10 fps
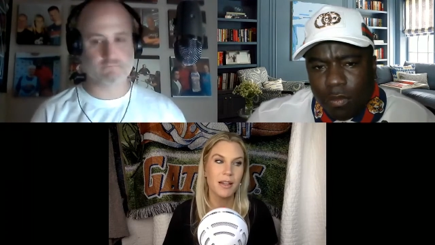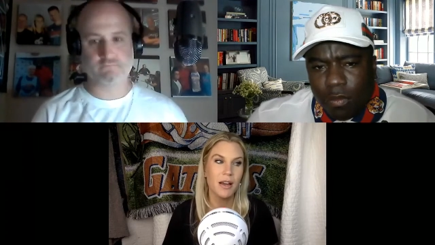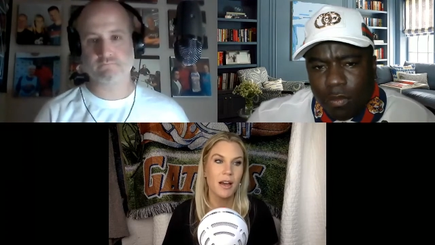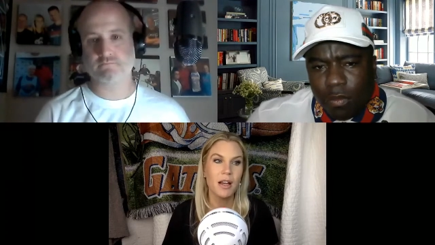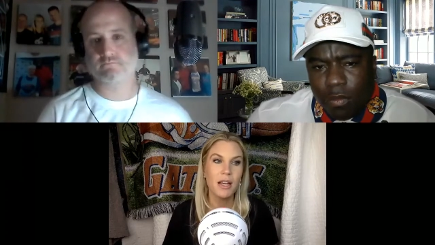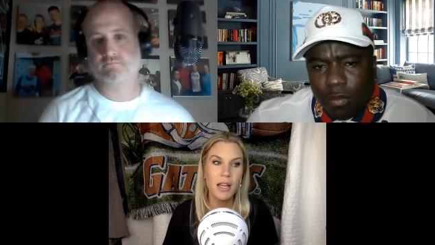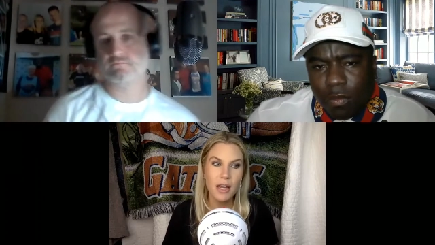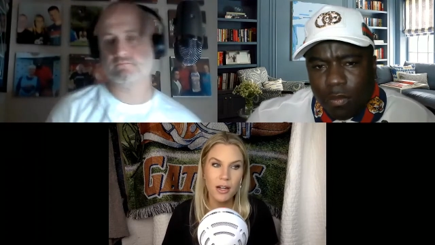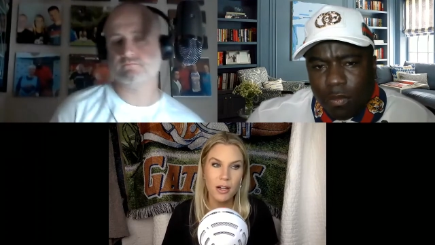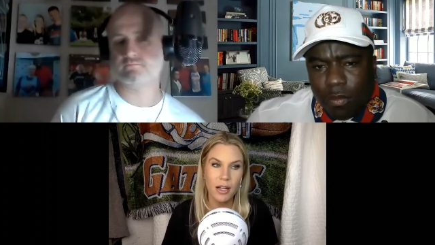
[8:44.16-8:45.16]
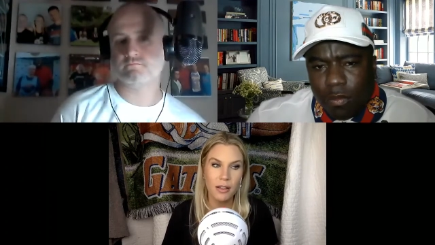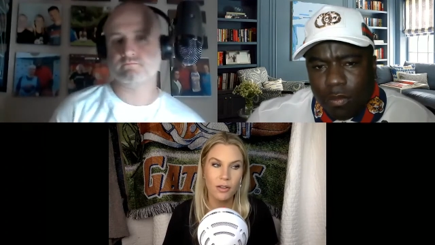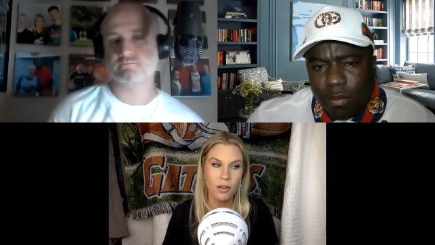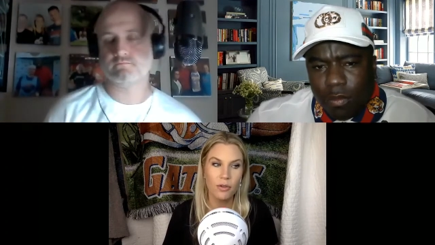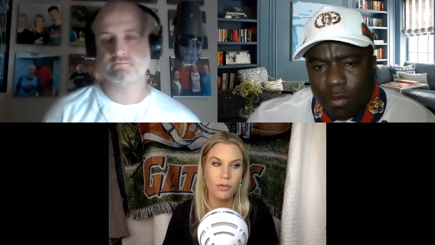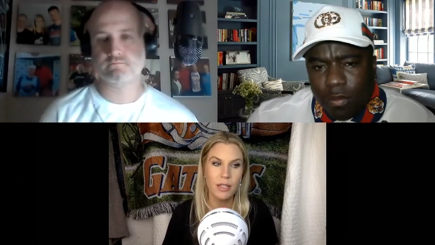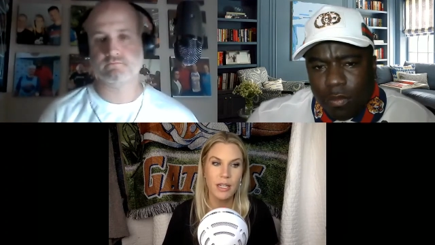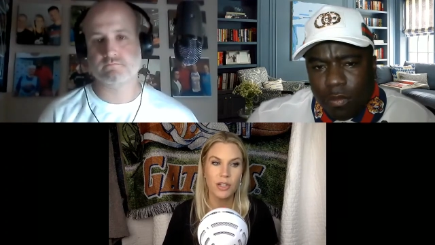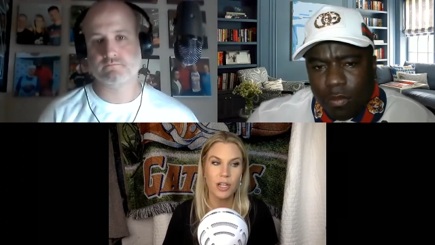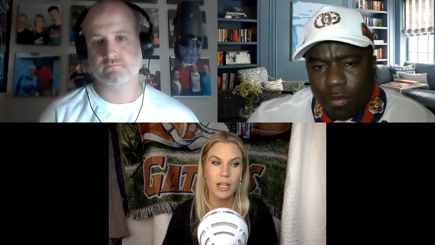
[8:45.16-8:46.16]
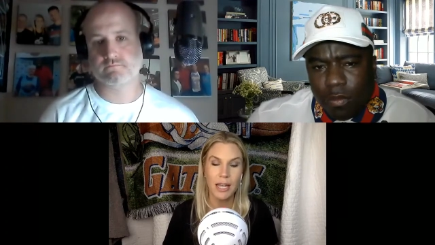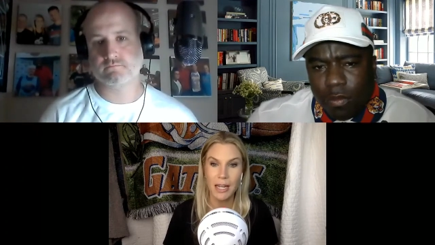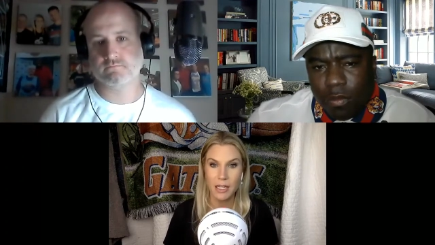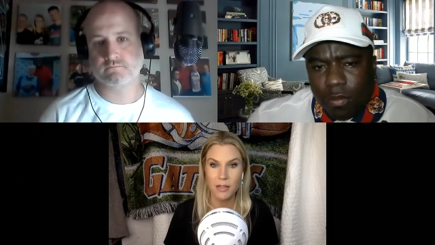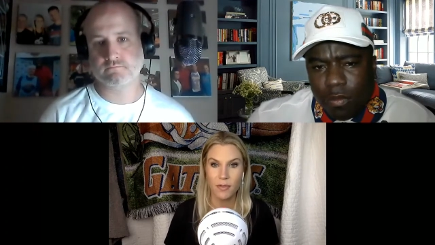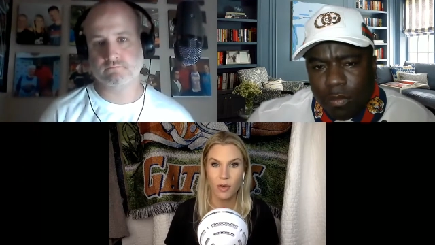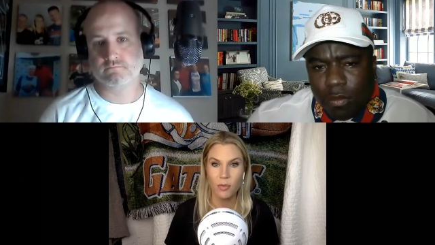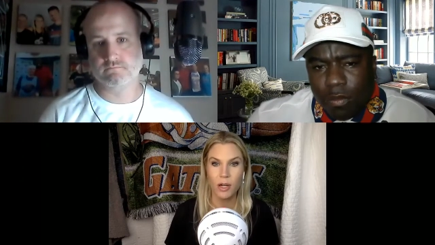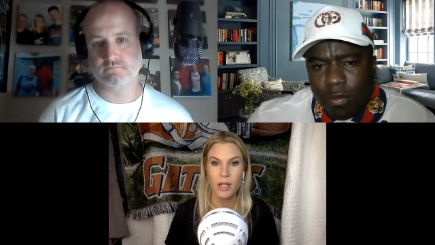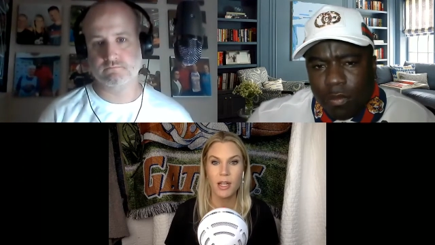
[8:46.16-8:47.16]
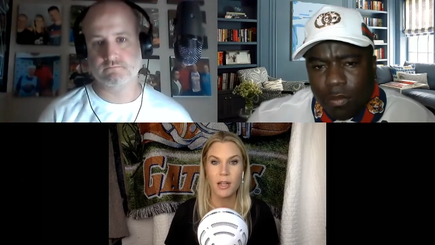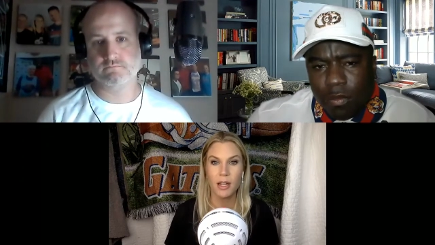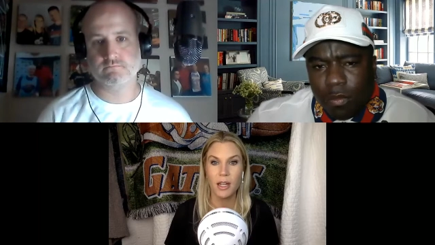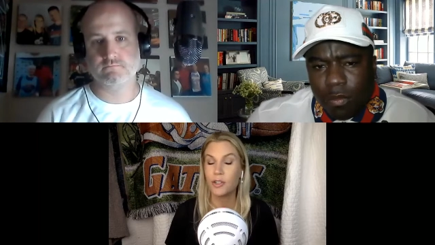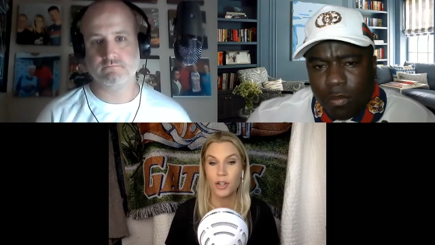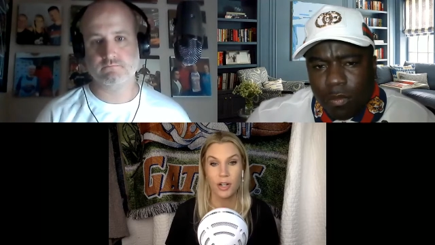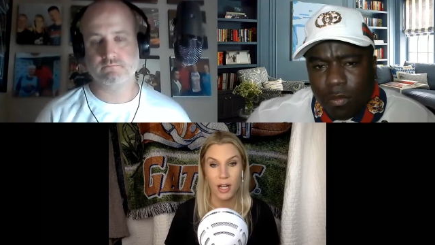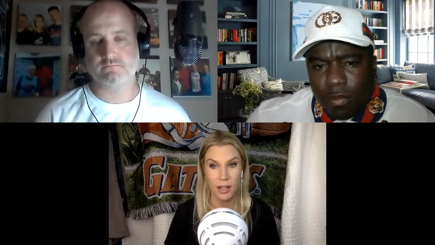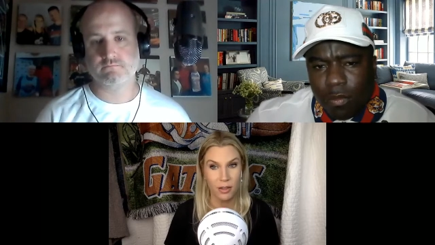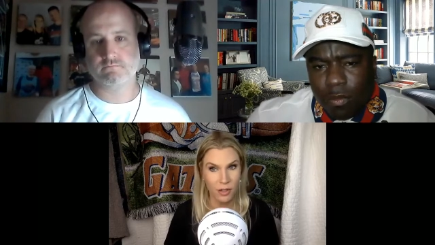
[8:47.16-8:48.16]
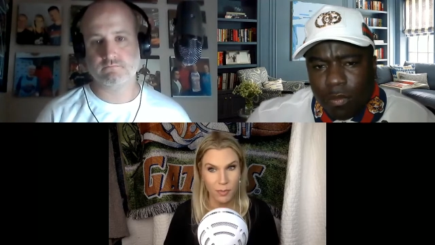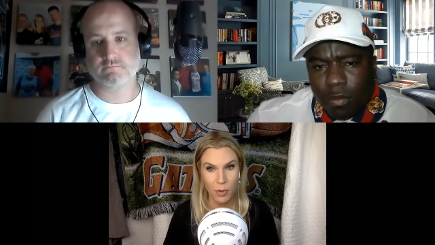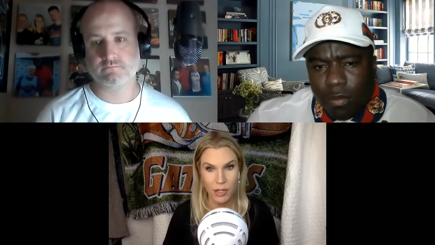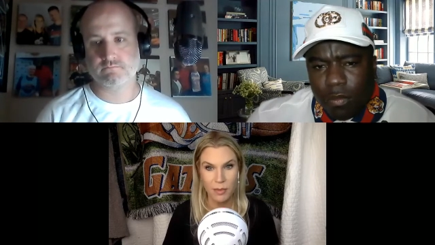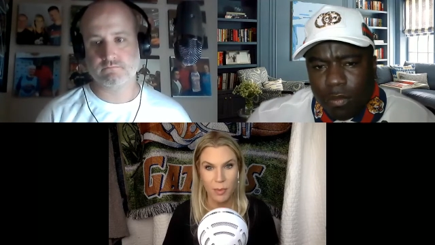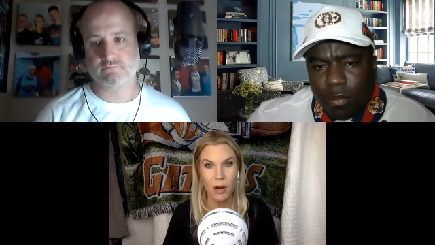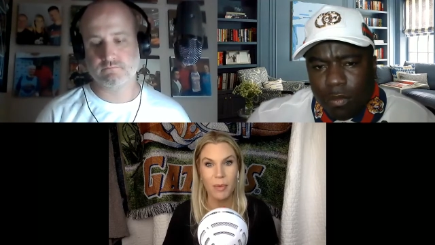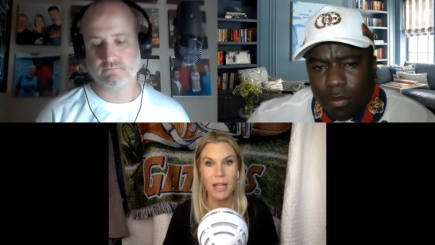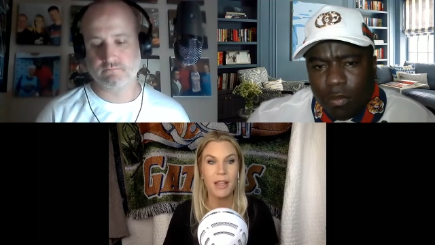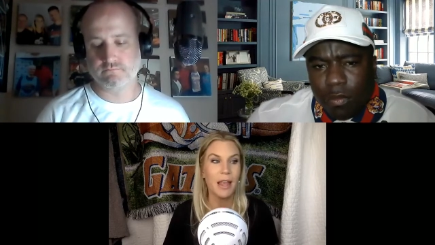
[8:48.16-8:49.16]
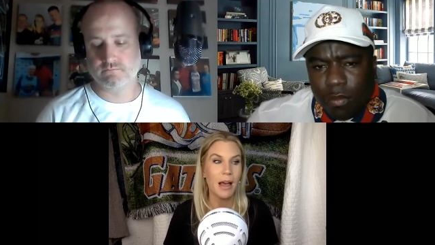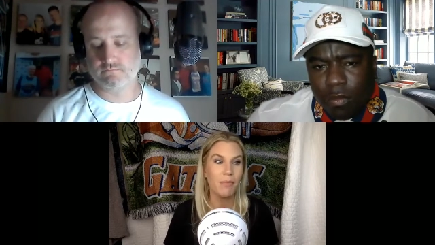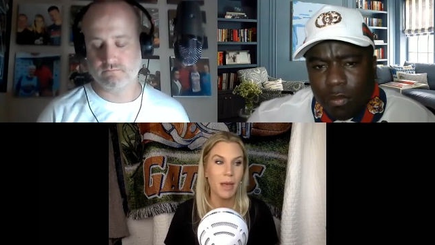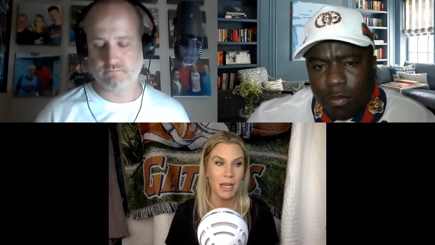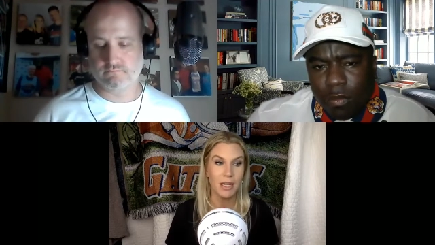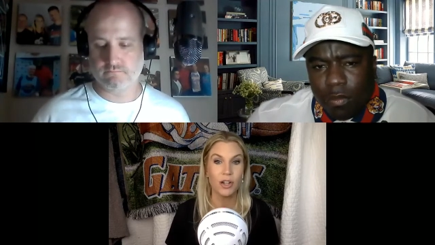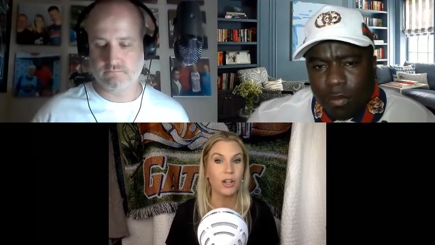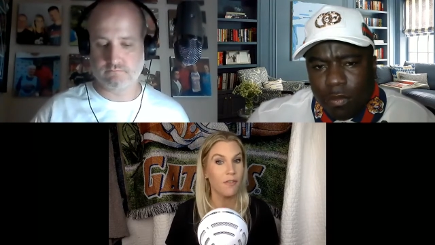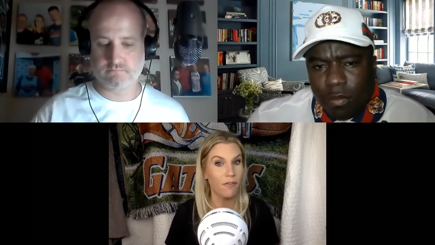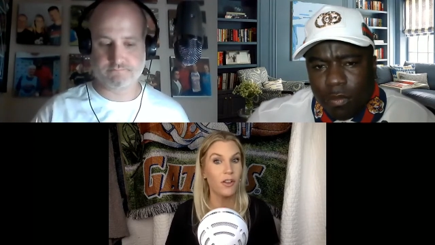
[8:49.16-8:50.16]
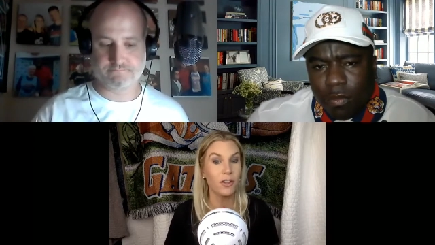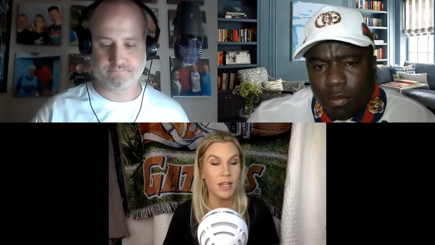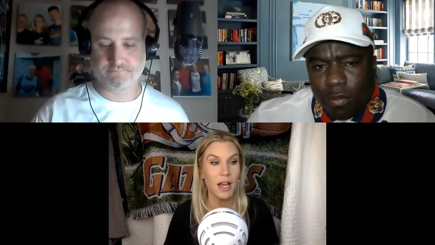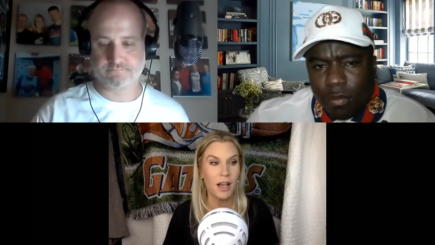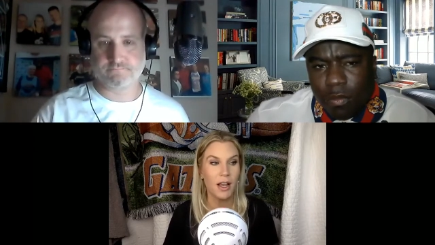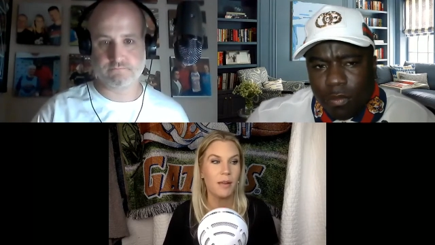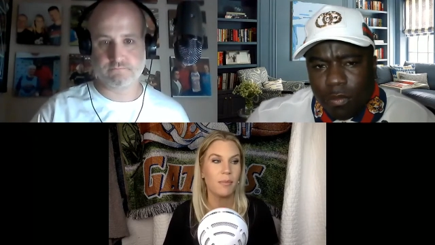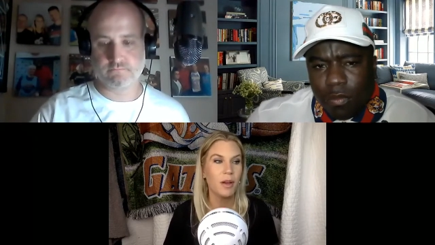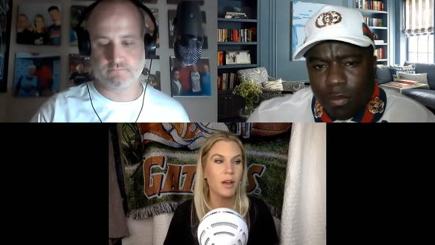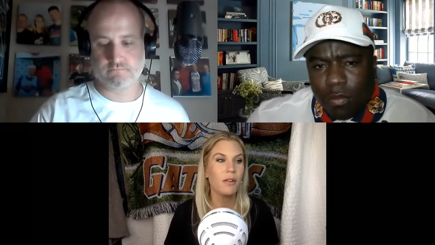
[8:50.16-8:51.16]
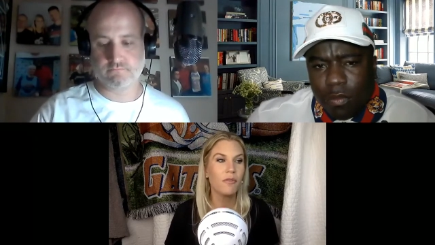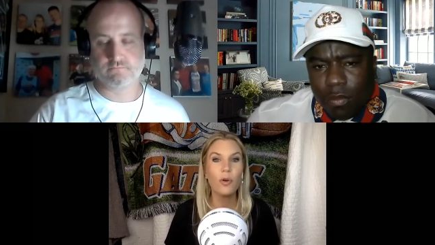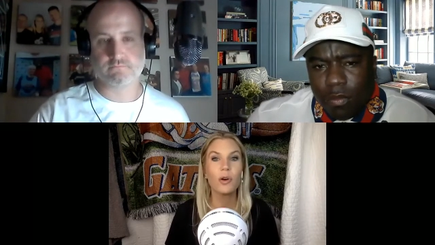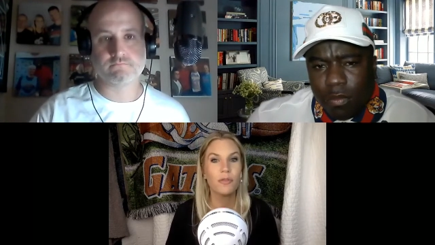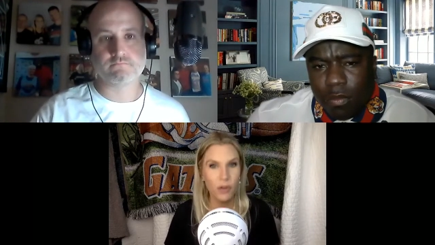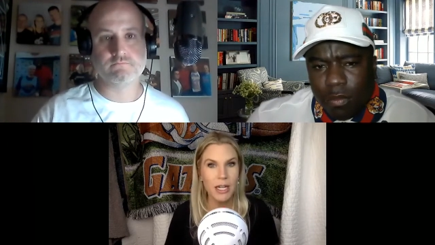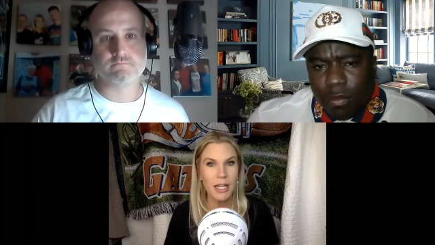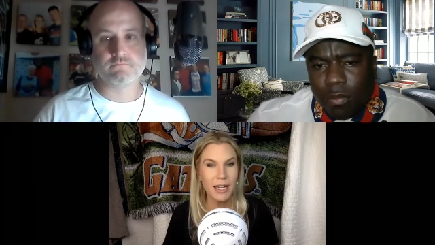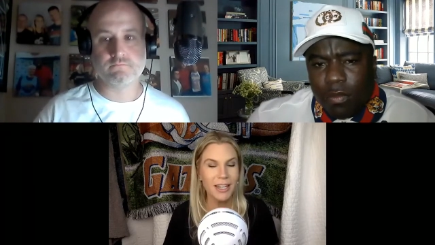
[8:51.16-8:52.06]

Speaker 1: a year at the local station in Gainesville working interning in their sports department. And that meant interning full time for free